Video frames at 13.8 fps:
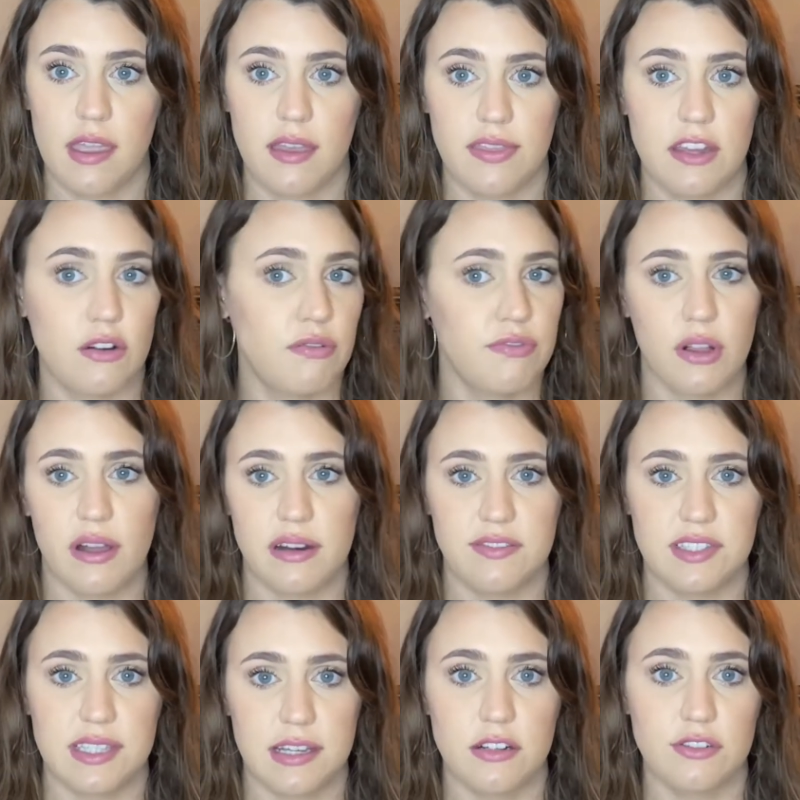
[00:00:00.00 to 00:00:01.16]
and they don't fall out of
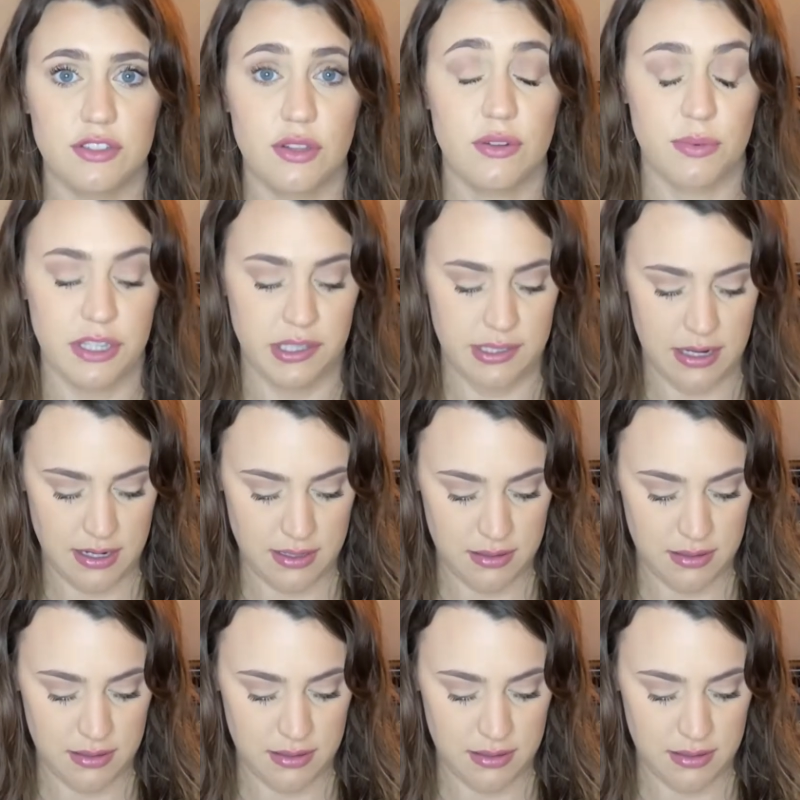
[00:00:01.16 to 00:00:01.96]
his ears, so they're really nice. The